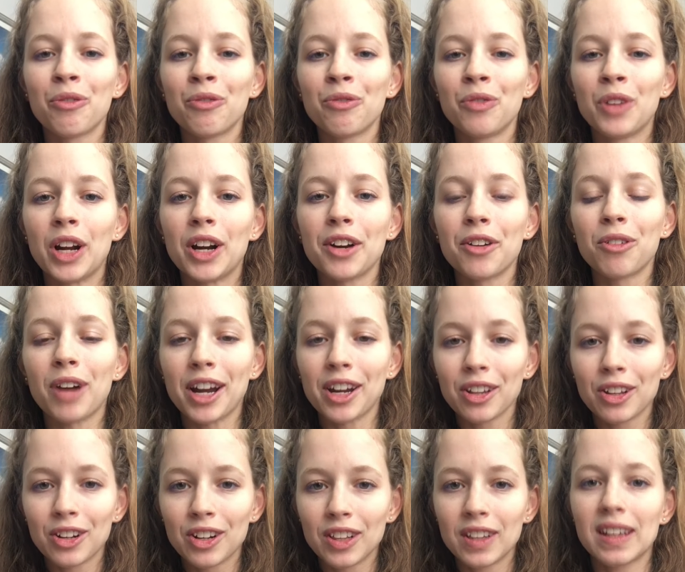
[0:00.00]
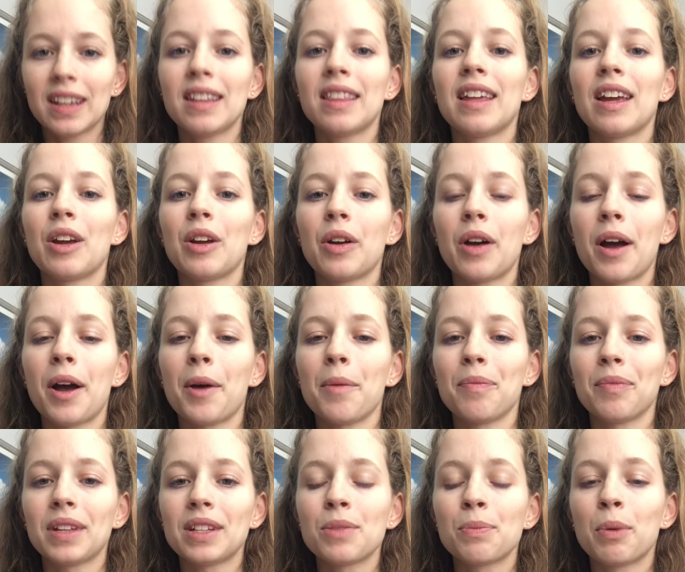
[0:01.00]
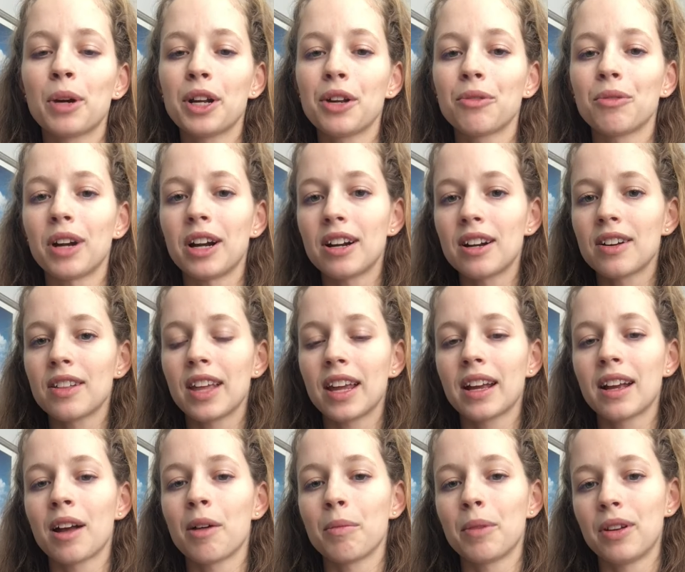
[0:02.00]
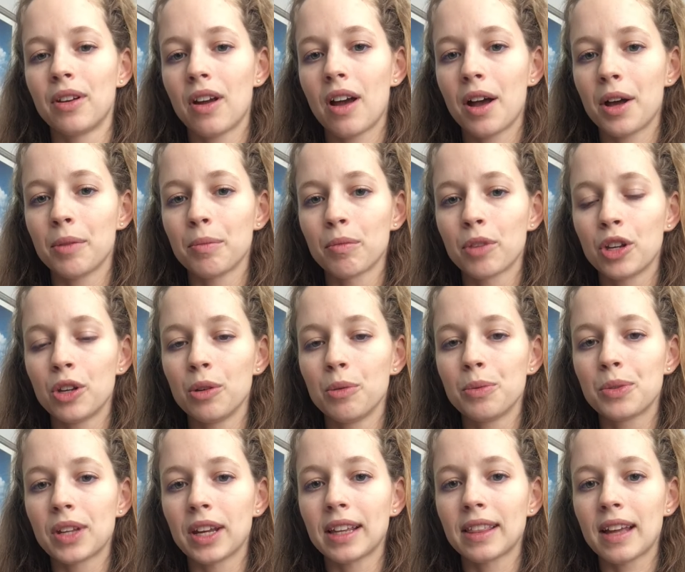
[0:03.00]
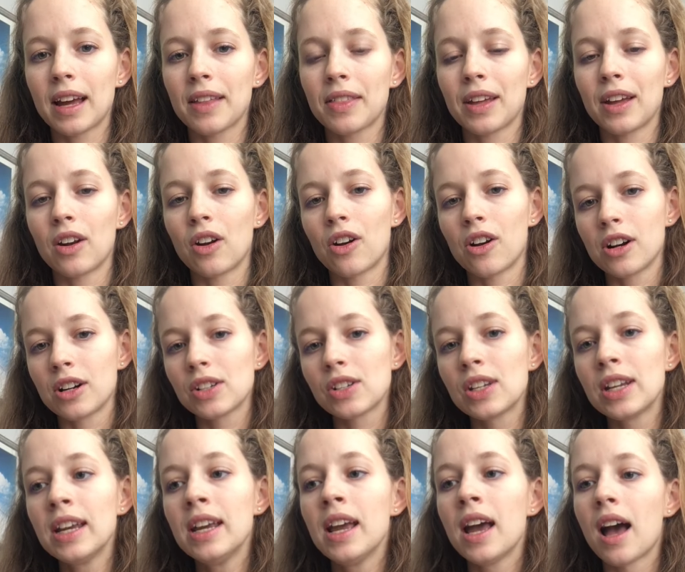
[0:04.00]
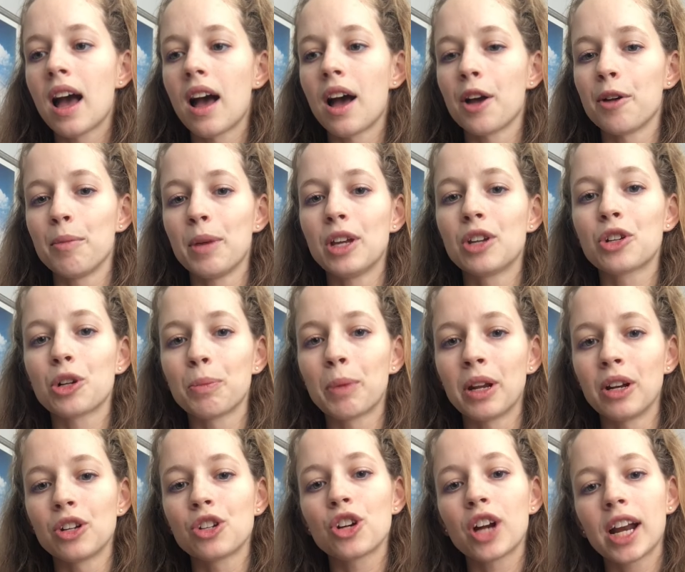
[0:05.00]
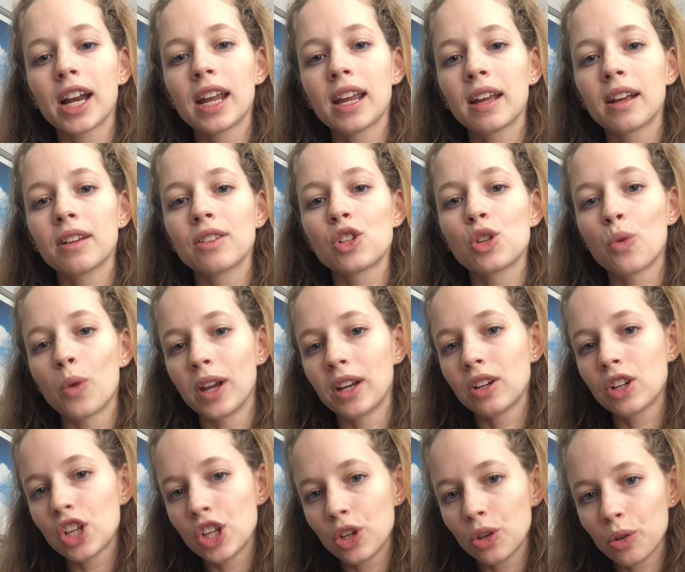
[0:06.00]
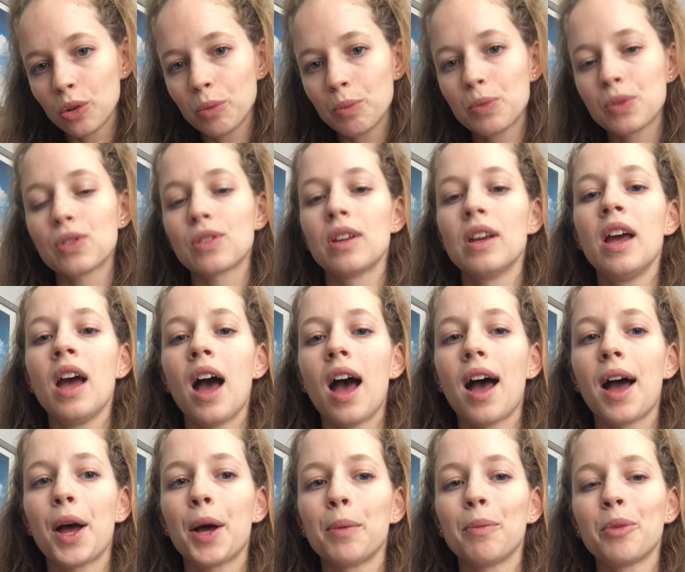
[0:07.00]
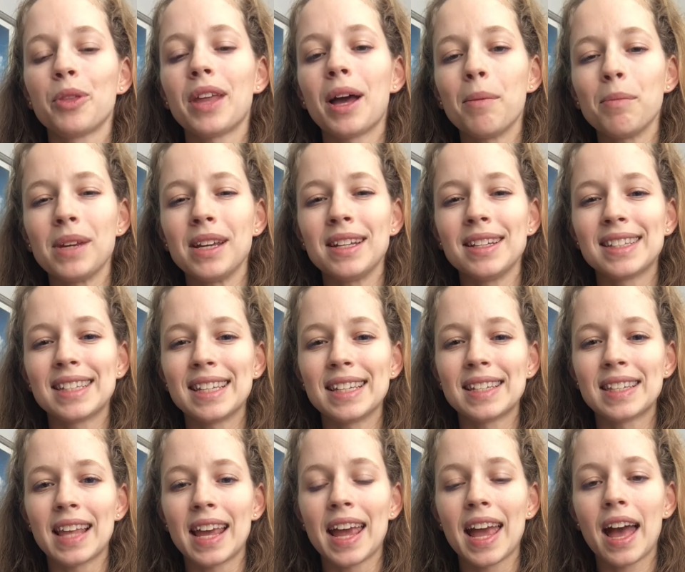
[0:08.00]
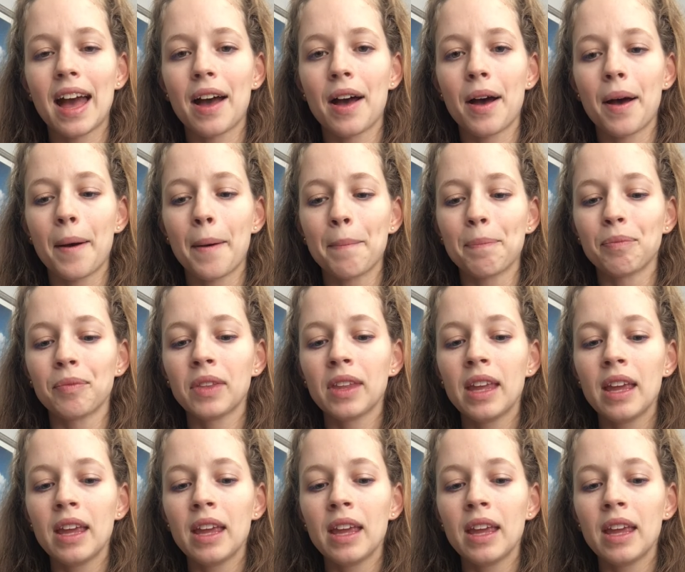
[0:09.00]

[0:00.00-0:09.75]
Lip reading: Very regularly. It's pretty rare they come in cubes like that aren't interpenetrating twin cubes. What that means is they have,